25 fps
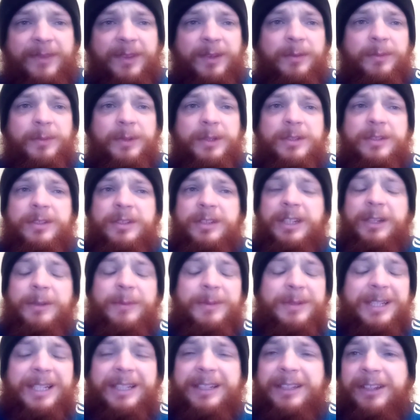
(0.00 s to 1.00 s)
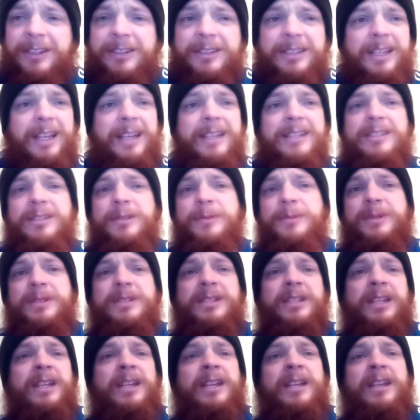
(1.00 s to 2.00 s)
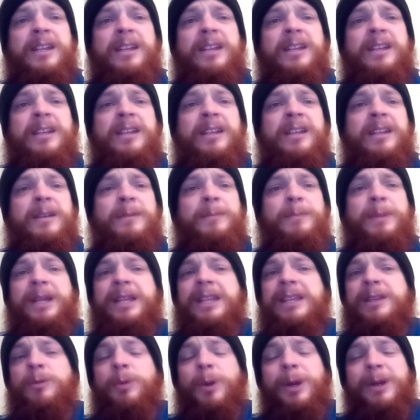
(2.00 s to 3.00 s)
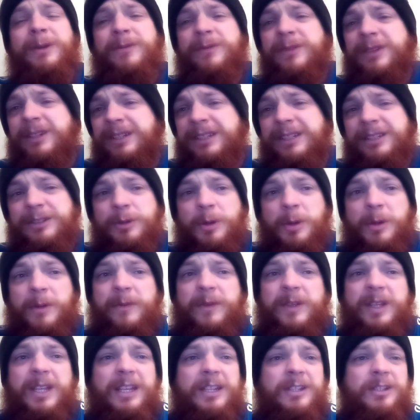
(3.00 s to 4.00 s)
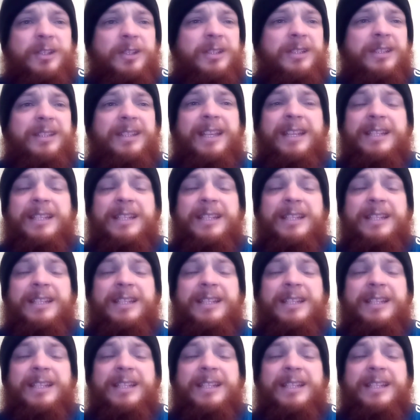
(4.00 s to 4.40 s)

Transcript: which it was a dud, guys. It was Big E won via disqualification.